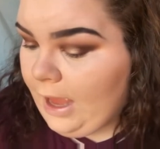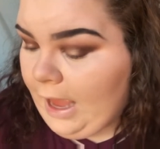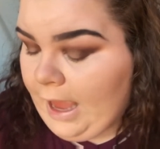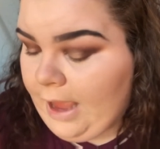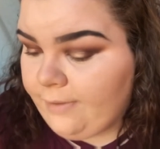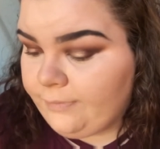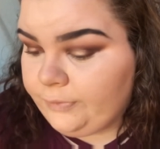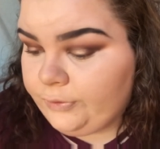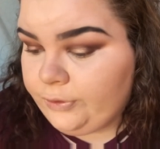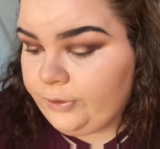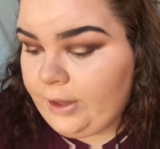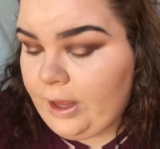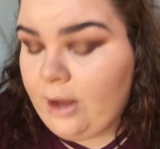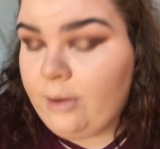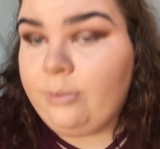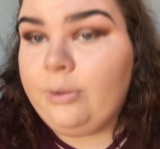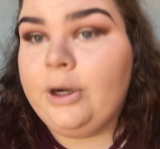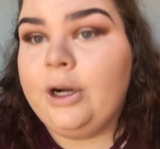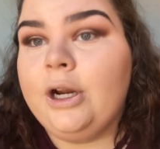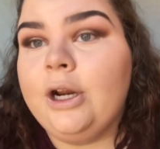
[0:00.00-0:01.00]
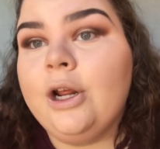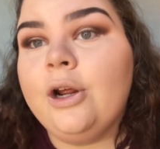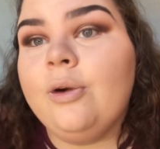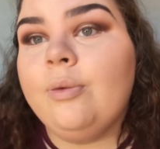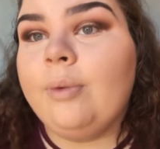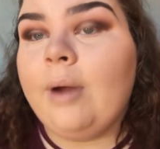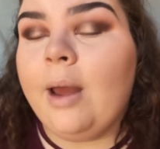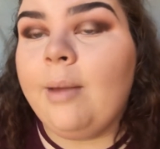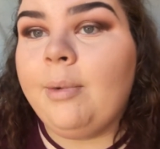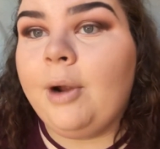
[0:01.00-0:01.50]
After that, we're going to
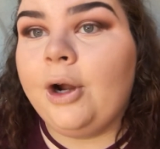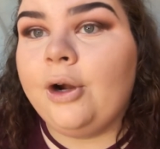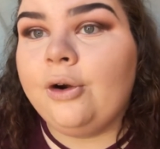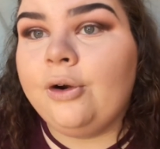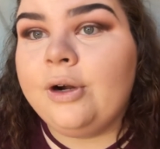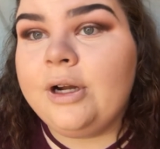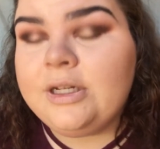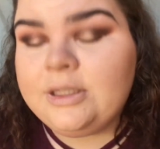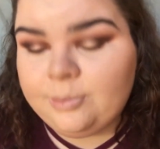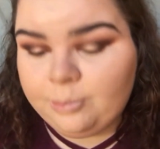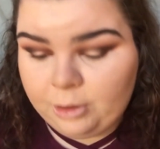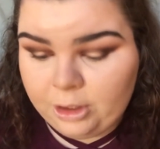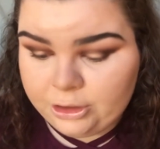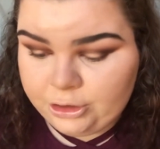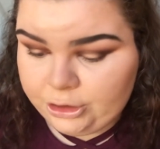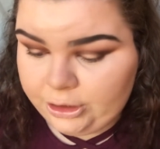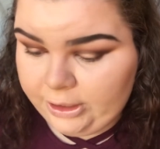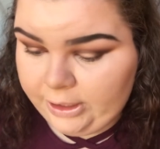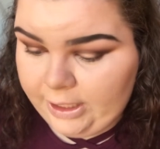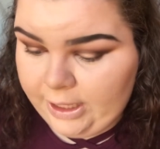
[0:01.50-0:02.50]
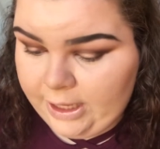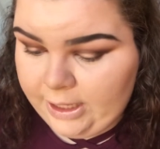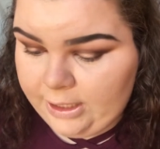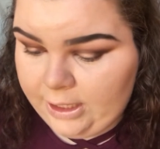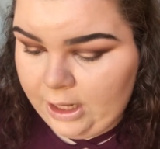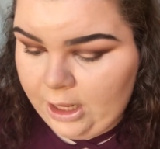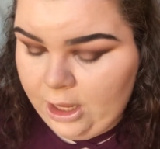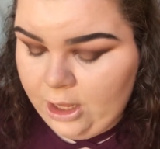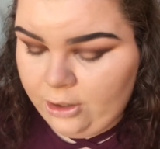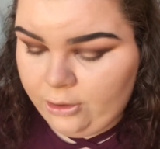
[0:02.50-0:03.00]
grab our crease brush again,
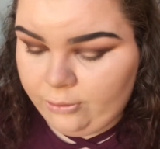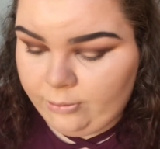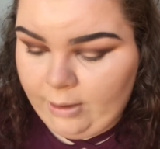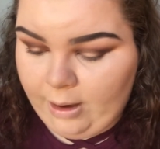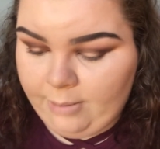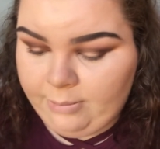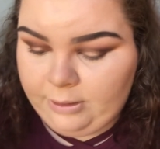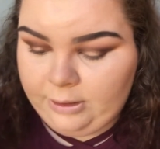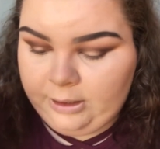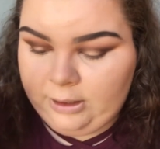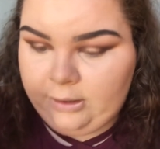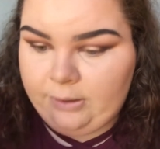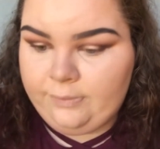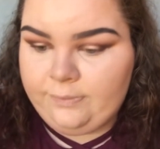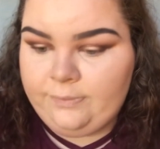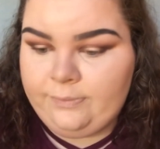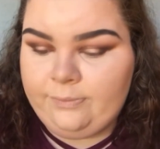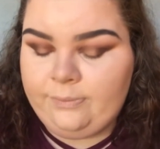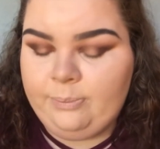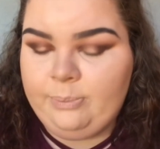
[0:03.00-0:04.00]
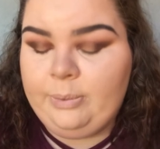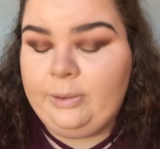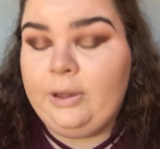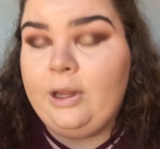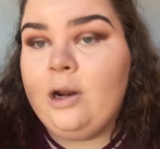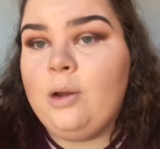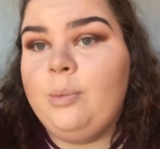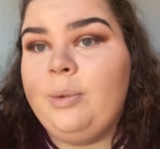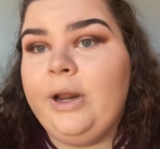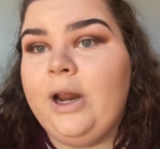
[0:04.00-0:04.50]
grab a little
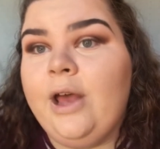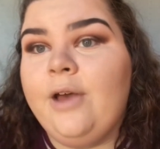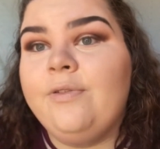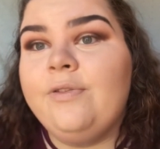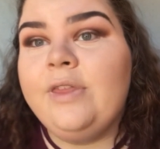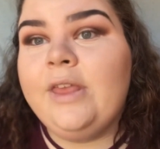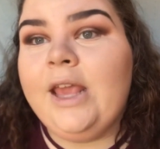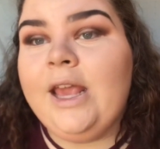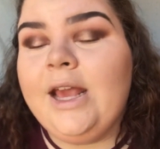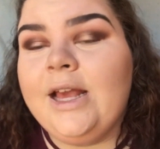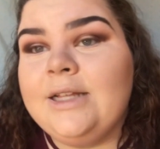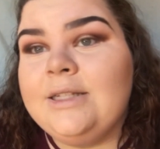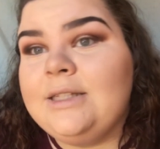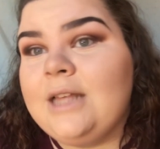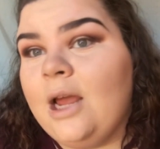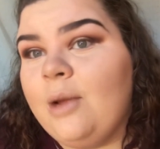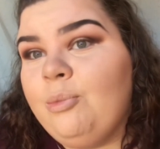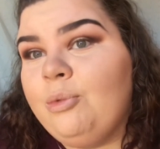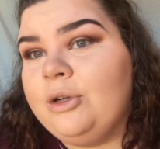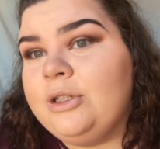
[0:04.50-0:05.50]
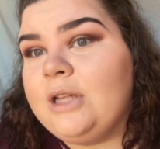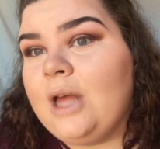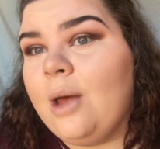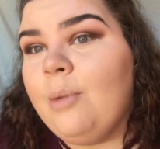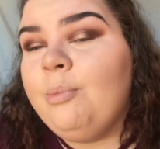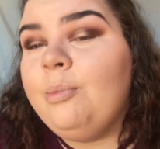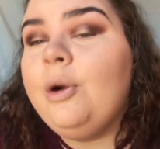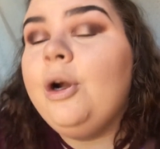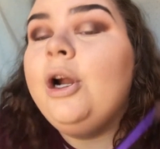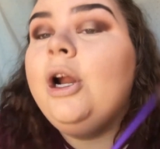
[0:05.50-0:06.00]
bit of the Cyprus
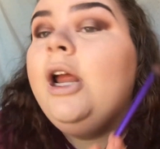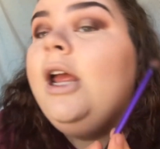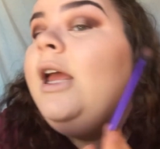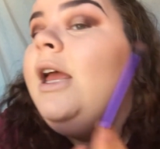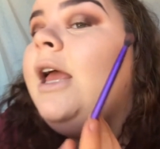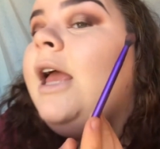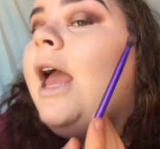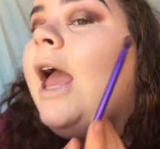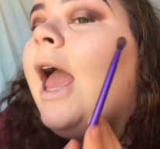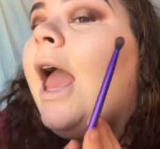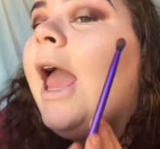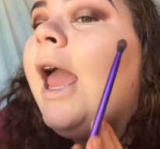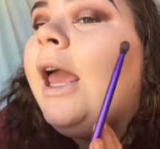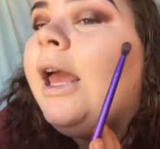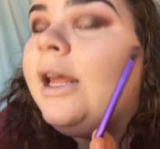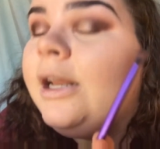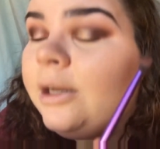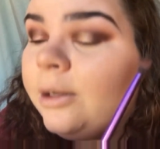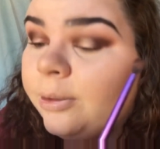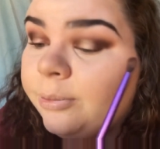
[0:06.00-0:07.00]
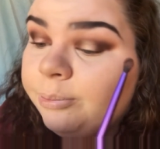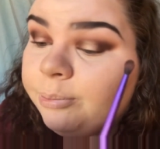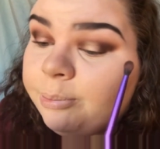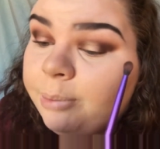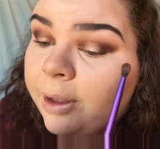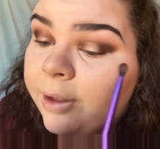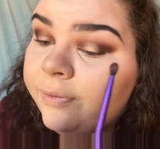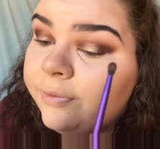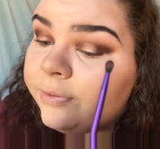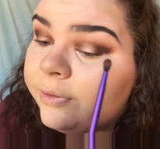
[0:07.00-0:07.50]
Umber, and
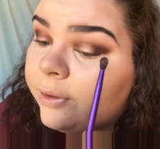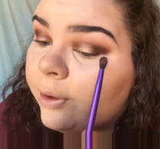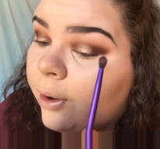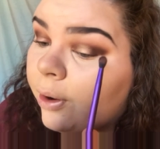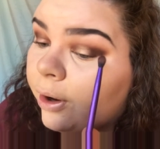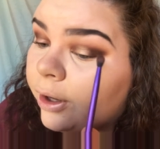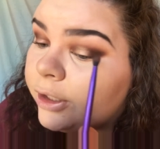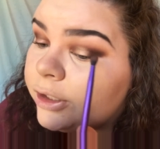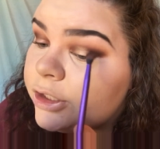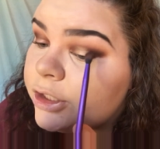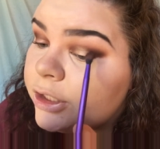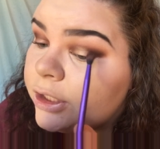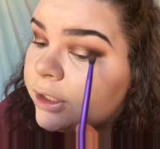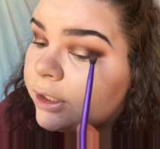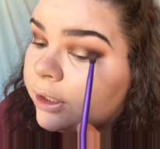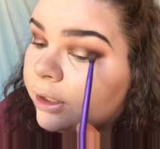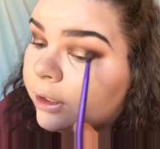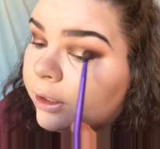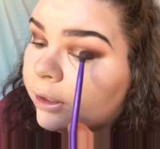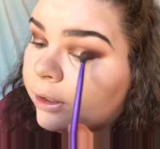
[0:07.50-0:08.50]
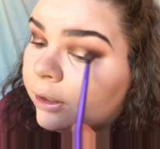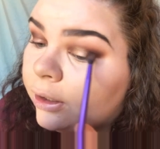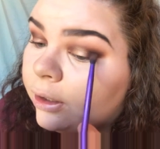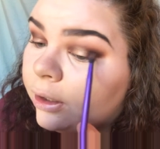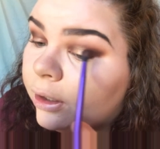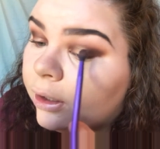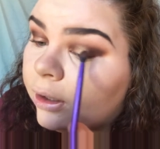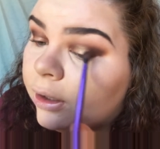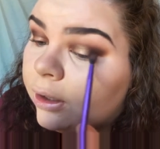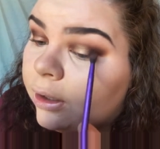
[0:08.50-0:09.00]
buff the harsh
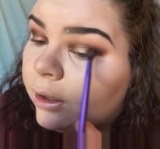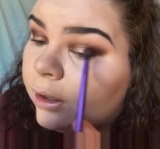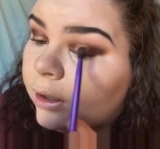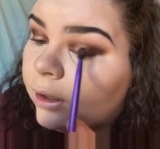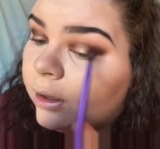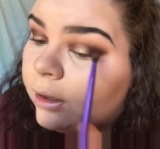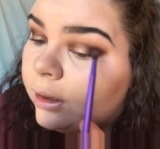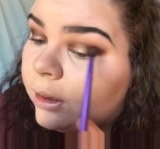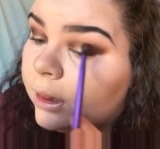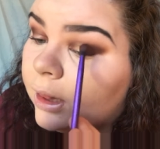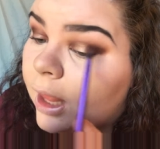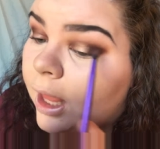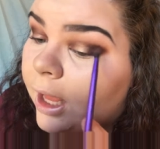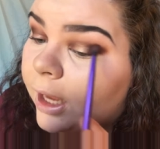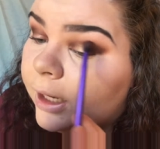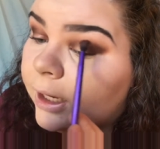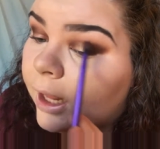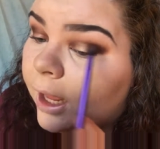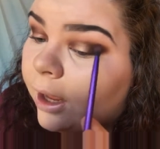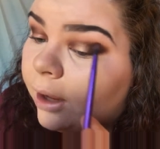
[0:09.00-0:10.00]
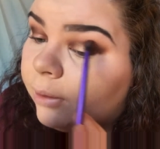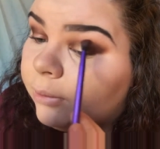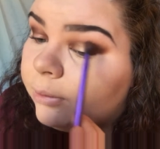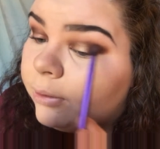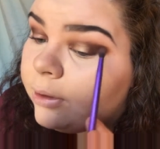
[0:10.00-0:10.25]
line out,